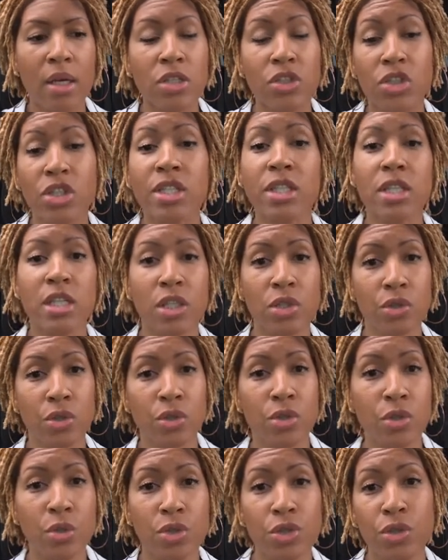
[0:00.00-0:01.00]
just to
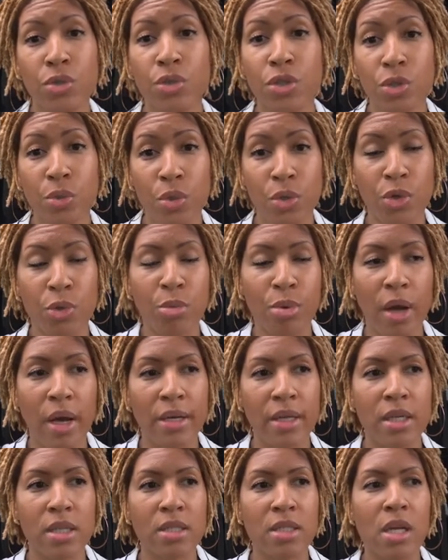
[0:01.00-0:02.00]
introduce you to a new
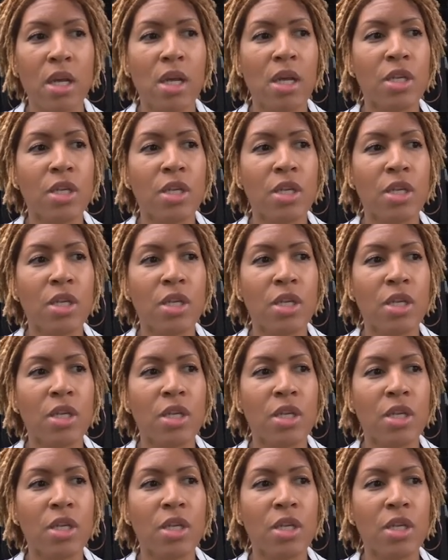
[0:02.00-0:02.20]
product.